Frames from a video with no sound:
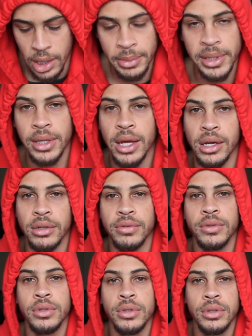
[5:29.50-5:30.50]
I'm in love.
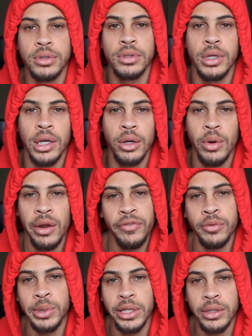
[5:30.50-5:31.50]
Get away
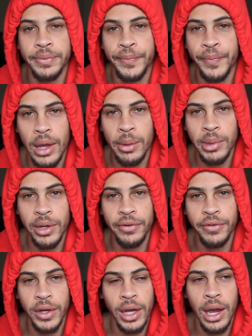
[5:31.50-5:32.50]
from me. I'm in a
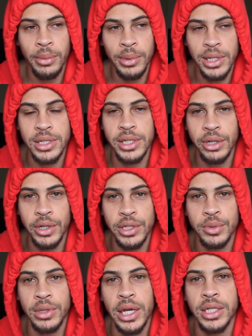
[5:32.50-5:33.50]
fuck I'm in a
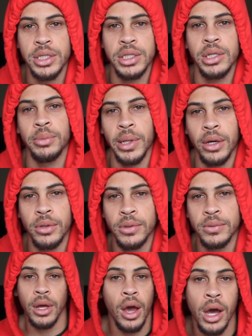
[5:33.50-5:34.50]
serious relationship now.
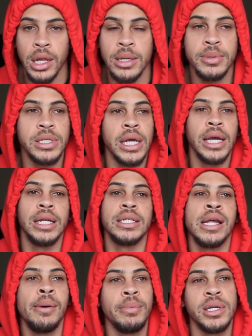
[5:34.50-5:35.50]
All I'm saying is
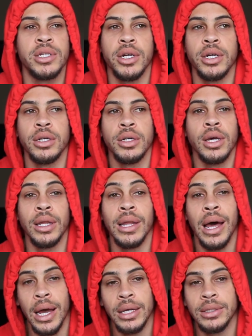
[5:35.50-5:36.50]
I miss her a
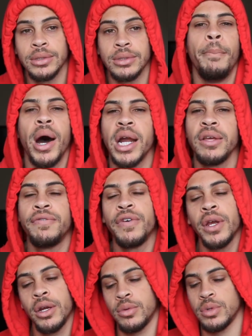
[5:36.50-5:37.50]
lot. Body
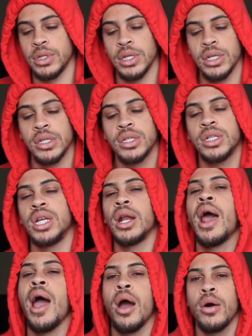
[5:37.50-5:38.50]
figure was just
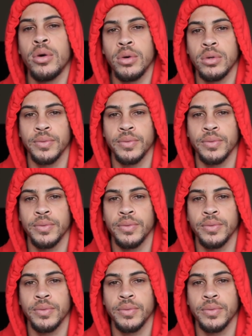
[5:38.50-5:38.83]
ta-da.